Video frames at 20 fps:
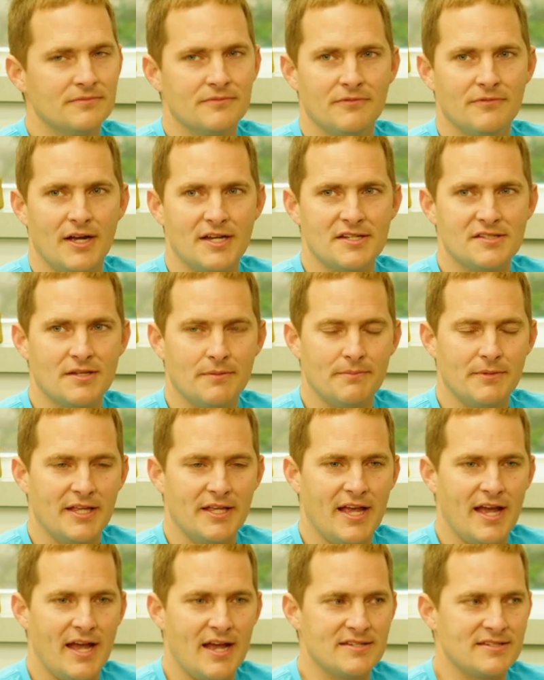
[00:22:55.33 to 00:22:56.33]
right? Somebody
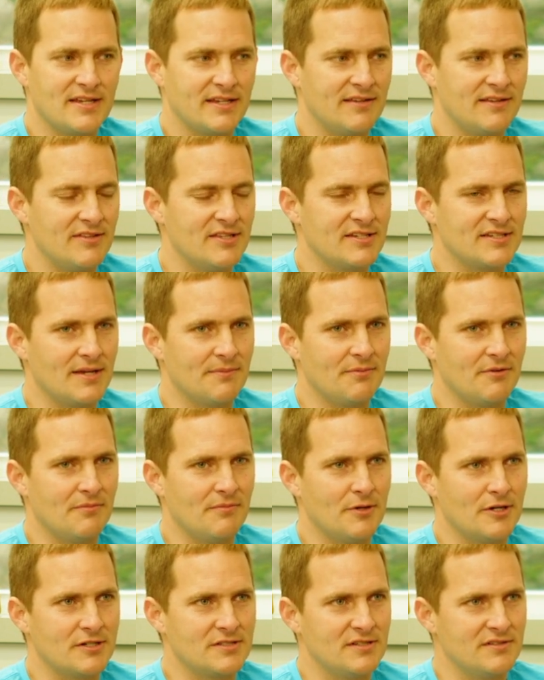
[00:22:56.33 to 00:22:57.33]
has, and I give the example of
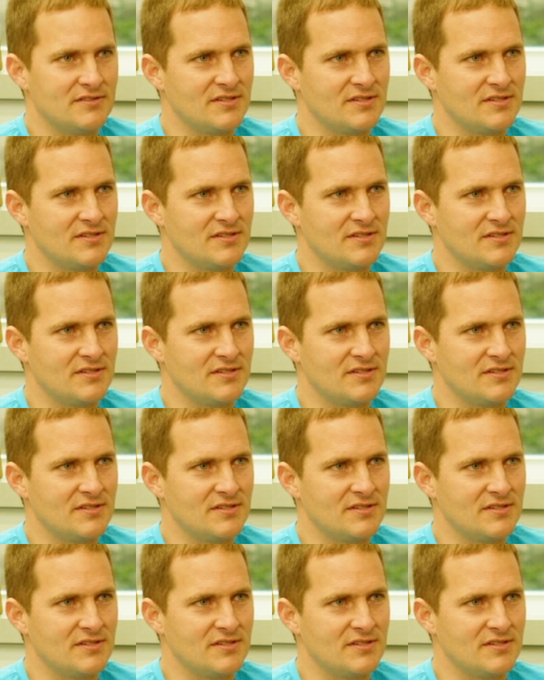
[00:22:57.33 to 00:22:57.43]
books.